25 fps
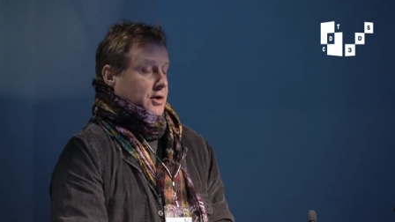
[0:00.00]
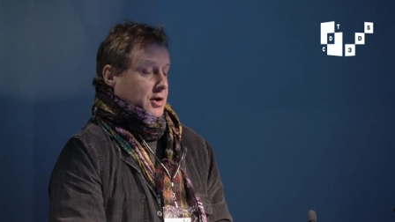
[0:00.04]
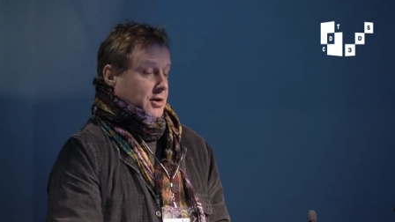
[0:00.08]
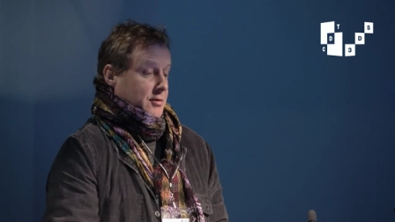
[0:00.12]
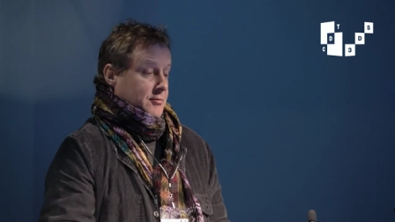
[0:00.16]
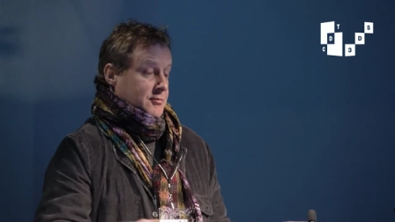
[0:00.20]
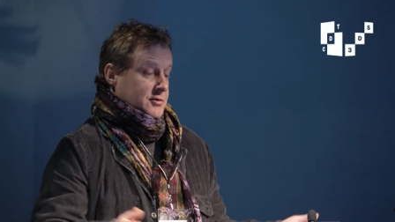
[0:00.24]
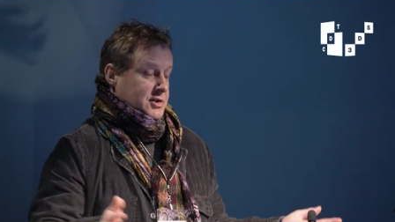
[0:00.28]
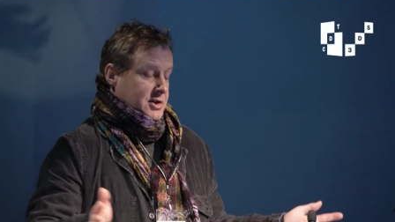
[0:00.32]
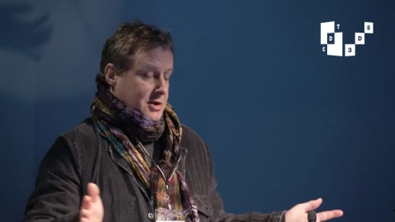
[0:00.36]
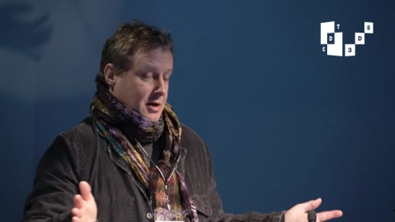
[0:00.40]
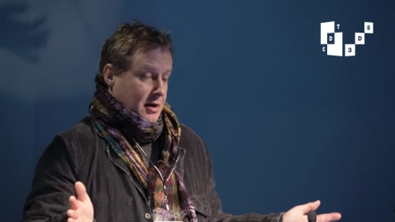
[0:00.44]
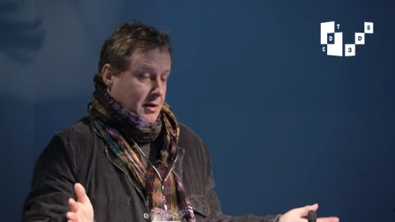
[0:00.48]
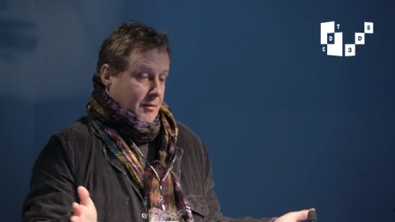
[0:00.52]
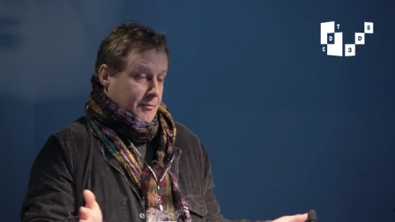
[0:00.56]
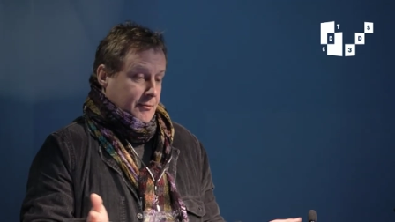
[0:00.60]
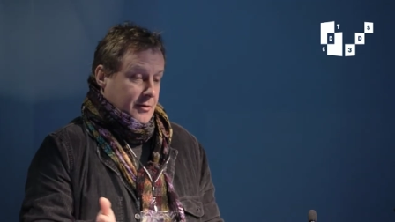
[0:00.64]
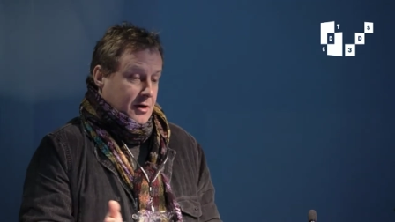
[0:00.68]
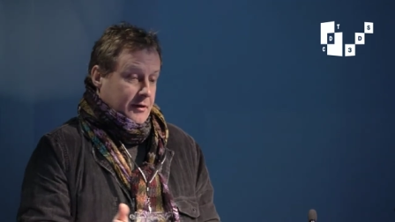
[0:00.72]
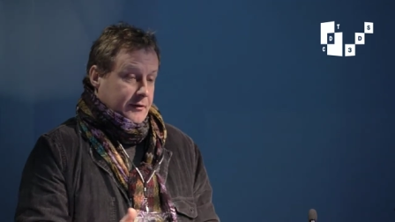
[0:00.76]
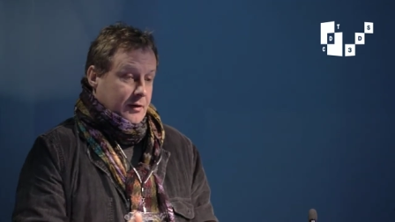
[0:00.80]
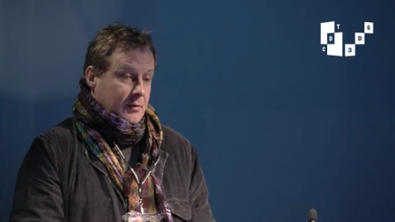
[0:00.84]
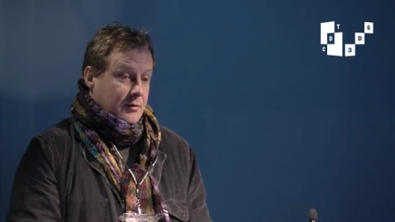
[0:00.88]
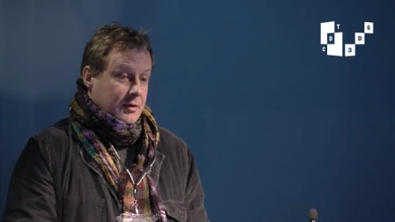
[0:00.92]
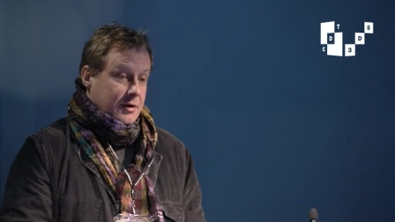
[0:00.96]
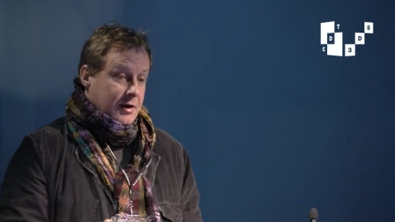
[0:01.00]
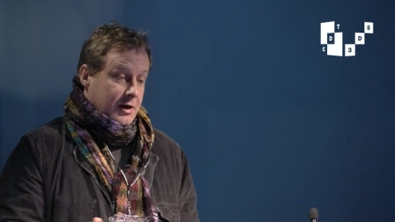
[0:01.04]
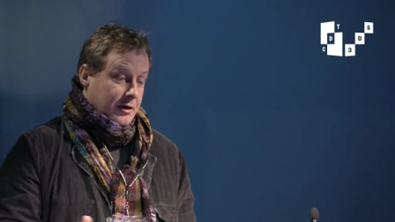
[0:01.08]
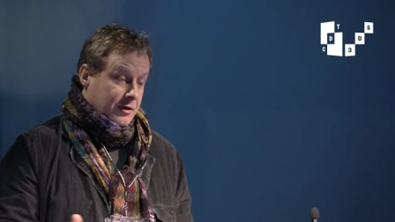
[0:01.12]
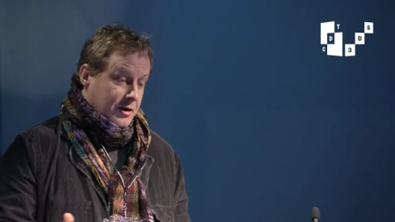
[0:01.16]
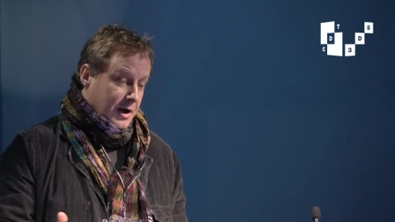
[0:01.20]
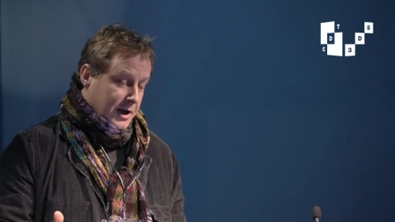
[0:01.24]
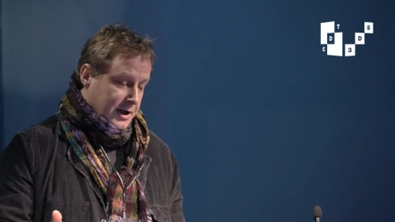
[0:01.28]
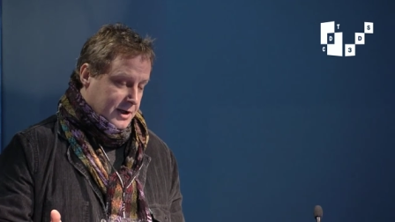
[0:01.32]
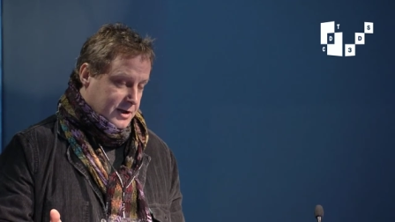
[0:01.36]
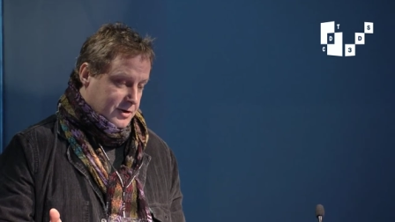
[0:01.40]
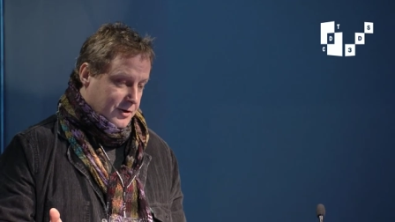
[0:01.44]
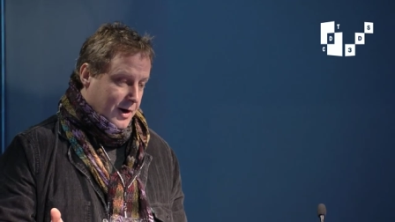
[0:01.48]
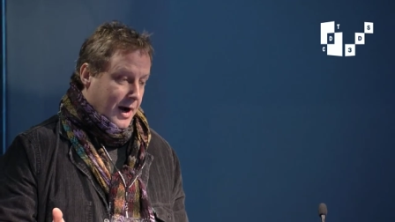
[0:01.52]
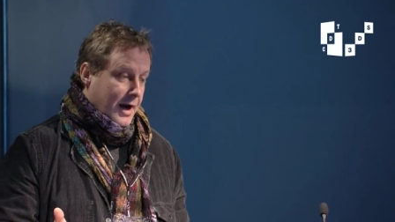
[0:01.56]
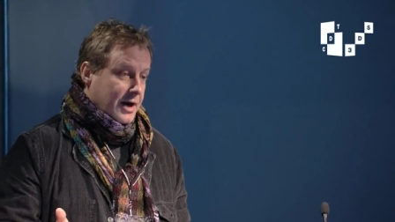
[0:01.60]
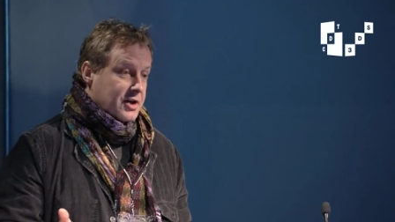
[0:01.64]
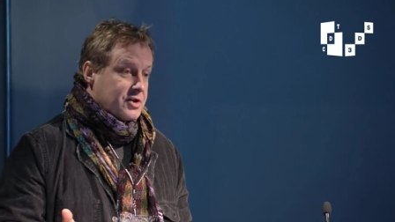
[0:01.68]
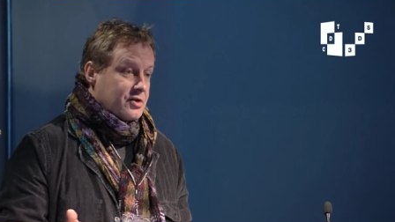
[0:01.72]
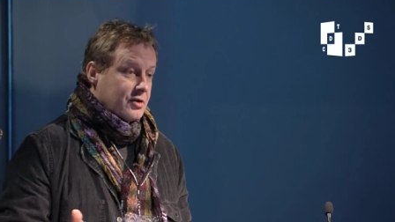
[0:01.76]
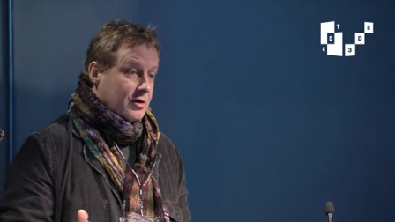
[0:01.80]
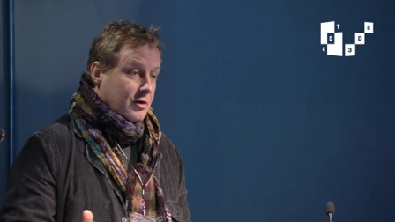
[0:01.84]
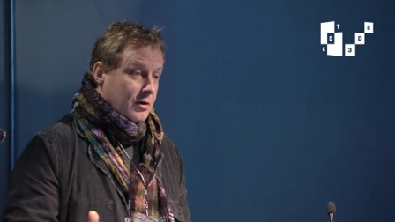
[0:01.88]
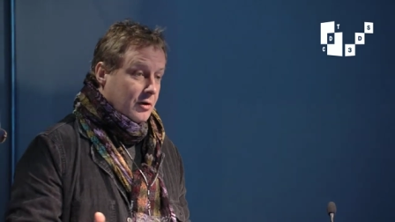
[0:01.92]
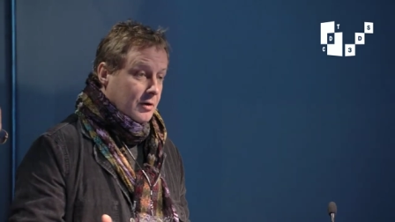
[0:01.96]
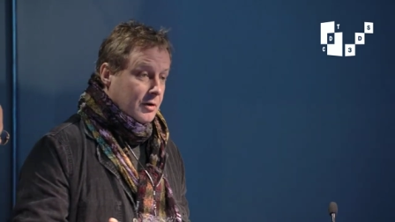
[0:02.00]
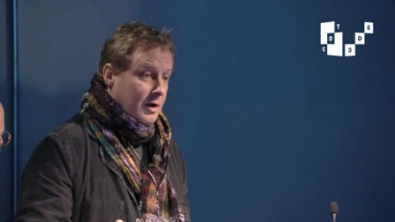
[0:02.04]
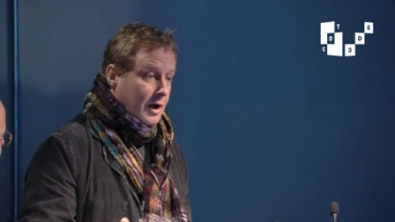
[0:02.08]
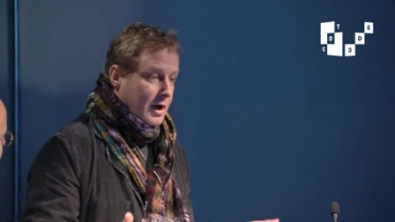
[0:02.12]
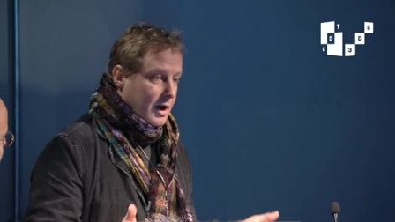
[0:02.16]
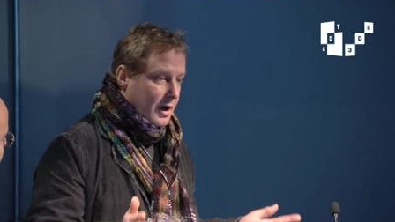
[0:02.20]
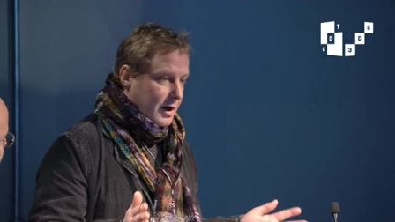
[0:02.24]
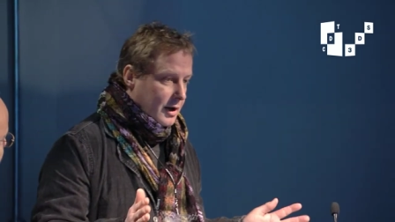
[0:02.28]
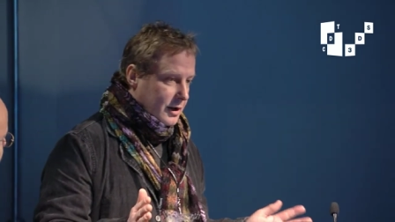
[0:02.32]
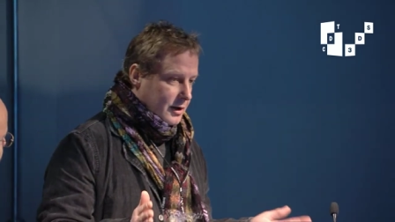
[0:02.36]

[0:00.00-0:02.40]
you can start moving with the interactual,